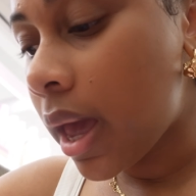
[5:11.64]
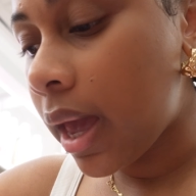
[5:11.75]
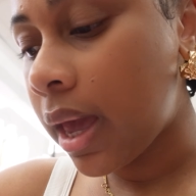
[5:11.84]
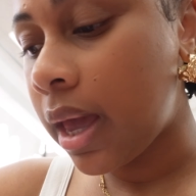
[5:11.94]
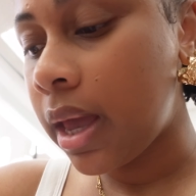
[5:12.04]

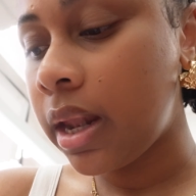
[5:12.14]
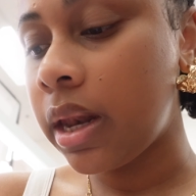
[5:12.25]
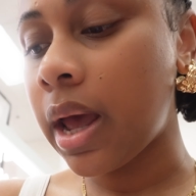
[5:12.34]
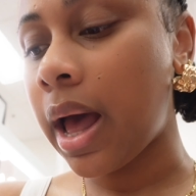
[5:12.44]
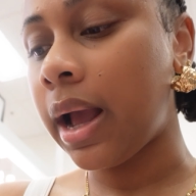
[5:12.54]

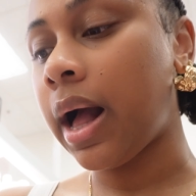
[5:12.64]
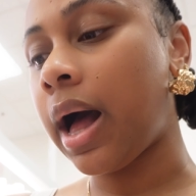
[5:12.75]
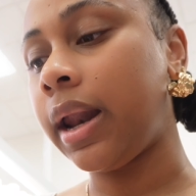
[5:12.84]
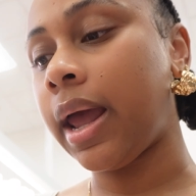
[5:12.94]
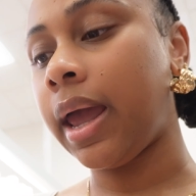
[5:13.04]
And I
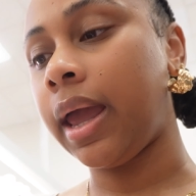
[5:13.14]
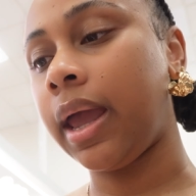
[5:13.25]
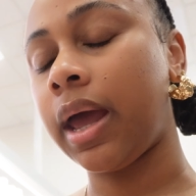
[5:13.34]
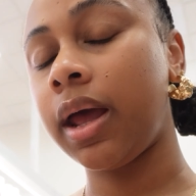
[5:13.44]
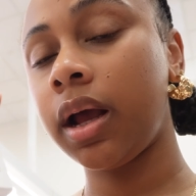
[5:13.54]
got
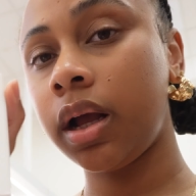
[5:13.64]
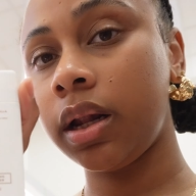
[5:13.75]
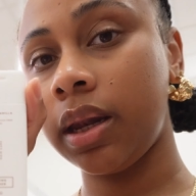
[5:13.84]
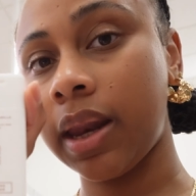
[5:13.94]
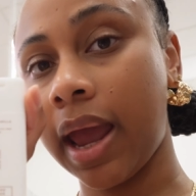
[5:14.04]
a
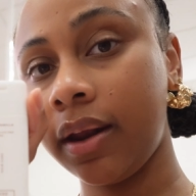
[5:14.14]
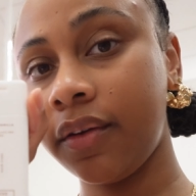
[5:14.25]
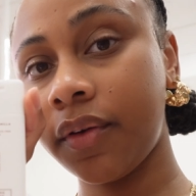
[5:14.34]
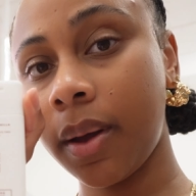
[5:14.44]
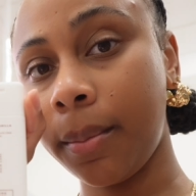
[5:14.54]

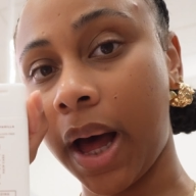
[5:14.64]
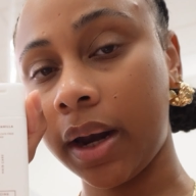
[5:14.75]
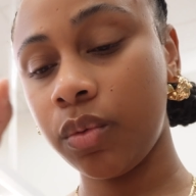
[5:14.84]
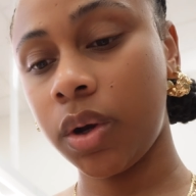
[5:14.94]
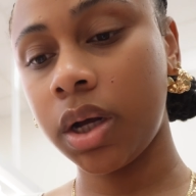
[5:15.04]
Native
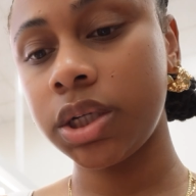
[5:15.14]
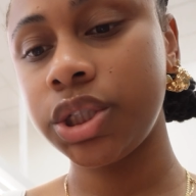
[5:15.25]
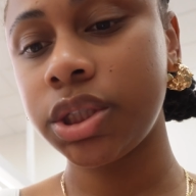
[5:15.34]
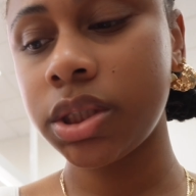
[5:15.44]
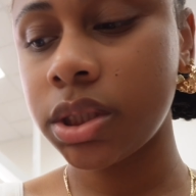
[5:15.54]
Body
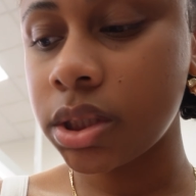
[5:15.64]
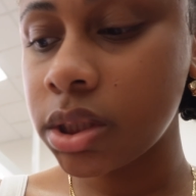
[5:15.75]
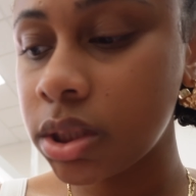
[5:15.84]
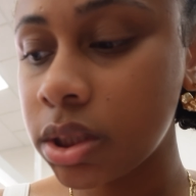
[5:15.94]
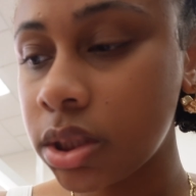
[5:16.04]
Wash.
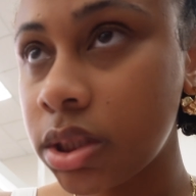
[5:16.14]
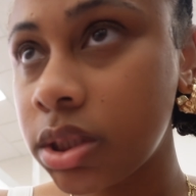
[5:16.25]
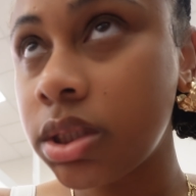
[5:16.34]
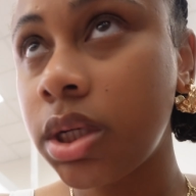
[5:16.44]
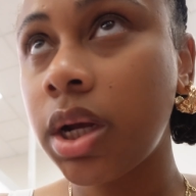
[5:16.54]

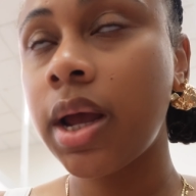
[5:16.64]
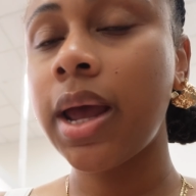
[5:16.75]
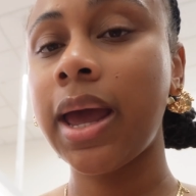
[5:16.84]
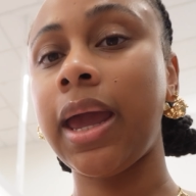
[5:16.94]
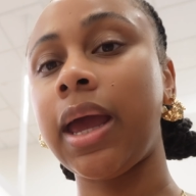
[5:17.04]

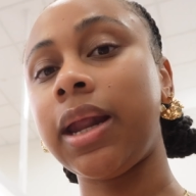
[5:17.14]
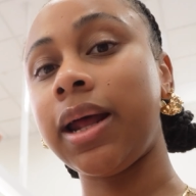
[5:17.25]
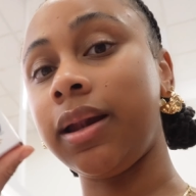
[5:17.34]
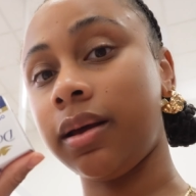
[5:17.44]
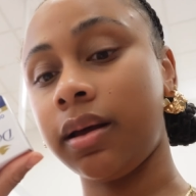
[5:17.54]
And
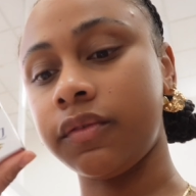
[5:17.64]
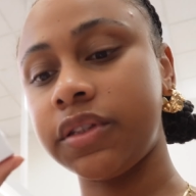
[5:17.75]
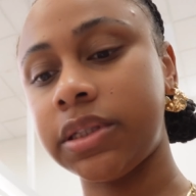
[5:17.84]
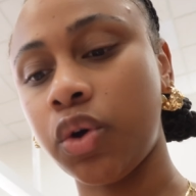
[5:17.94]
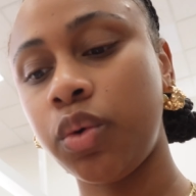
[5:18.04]
Dove
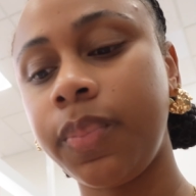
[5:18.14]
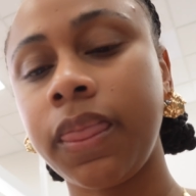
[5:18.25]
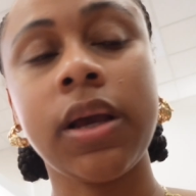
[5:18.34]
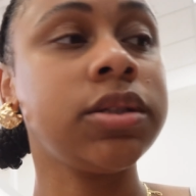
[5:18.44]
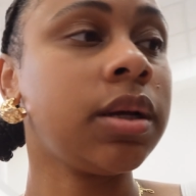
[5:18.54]
Soap. So
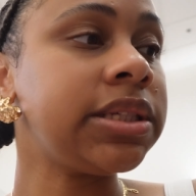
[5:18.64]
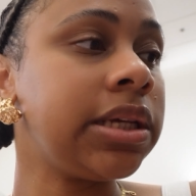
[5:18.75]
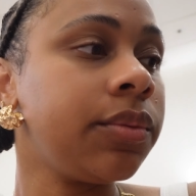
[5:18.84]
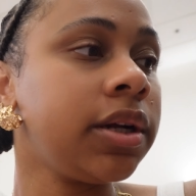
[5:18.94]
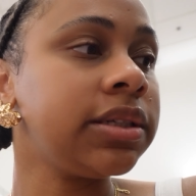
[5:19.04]
I'm going to
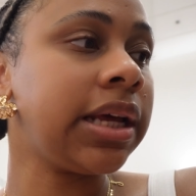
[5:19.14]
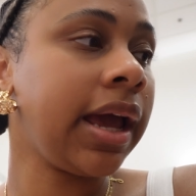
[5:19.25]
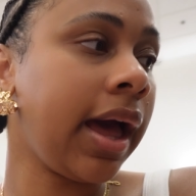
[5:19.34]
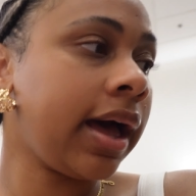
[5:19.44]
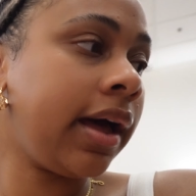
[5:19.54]
see what else they
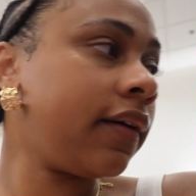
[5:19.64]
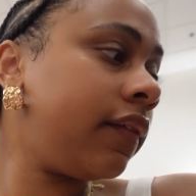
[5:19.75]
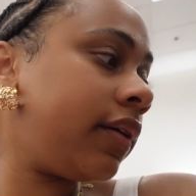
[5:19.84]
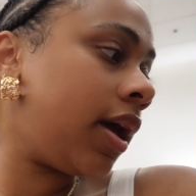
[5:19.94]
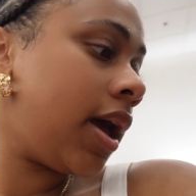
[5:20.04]
have.
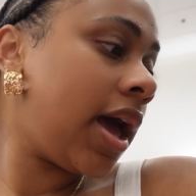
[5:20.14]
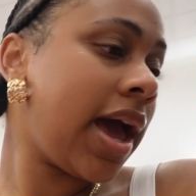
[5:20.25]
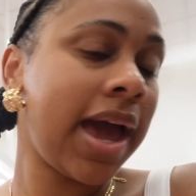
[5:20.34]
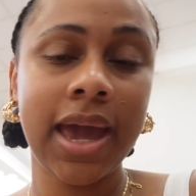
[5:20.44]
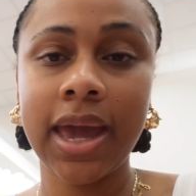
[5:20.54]

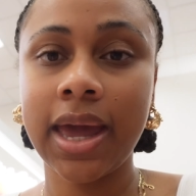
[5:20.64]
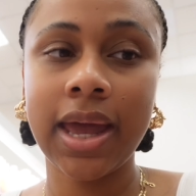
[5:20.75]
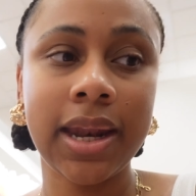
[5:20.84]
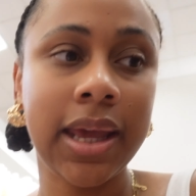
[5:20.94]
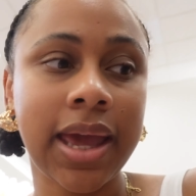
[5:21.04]

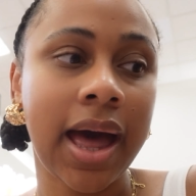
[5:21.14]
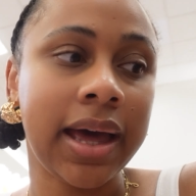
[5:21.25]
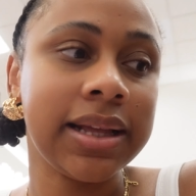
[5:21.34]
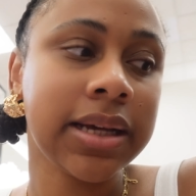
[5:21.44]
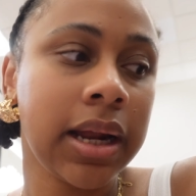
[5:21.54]
And
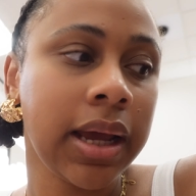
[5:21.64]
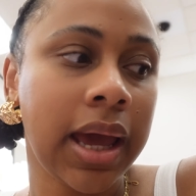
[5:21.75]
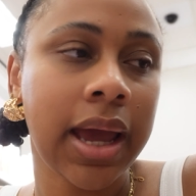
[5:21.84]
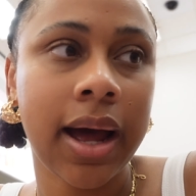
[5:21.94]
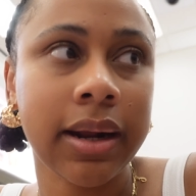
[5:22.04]
yeah, it's kind of
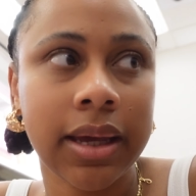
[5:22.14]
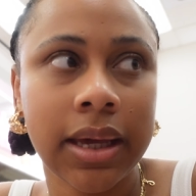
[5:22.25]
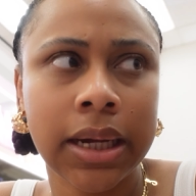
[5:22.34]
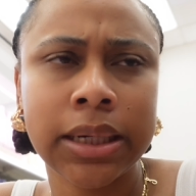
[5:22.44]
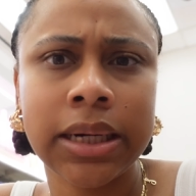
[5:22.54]
chaotic in
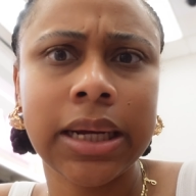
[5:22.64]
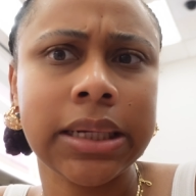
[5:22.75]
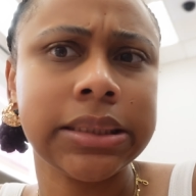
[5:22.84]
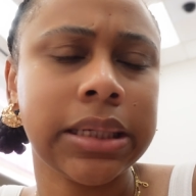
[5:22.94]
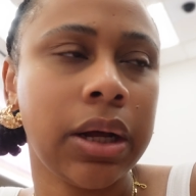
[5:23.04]
here
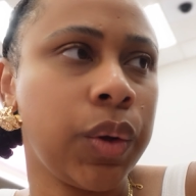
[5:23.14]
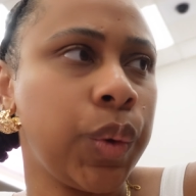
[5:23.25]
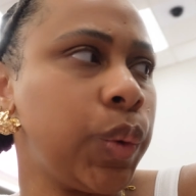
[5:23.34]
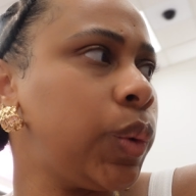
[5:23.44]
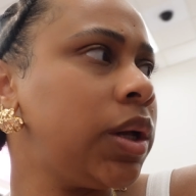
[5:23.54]
today. So
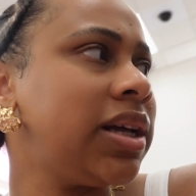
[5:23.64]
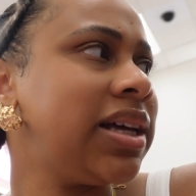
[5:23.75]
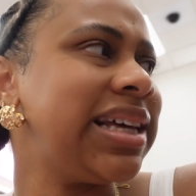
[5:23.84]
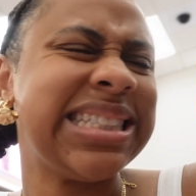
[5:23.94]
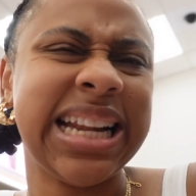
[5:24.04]

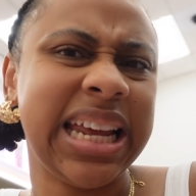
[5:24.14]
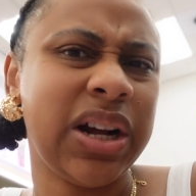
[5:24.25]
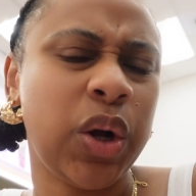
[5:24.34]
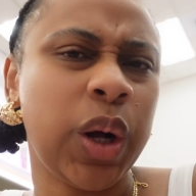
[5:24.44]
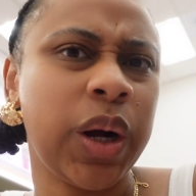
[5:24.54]
it's a
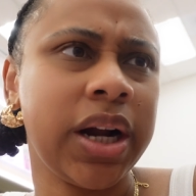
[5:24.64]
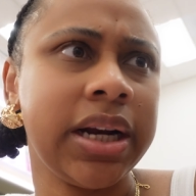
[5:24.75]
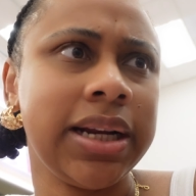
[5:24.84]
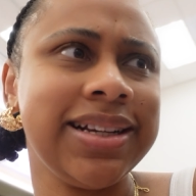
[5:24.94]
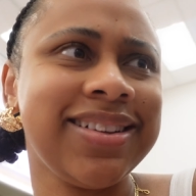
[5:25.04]
little
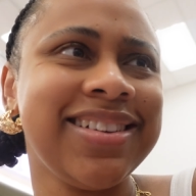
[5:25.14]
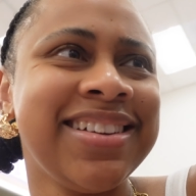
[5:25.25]
hard.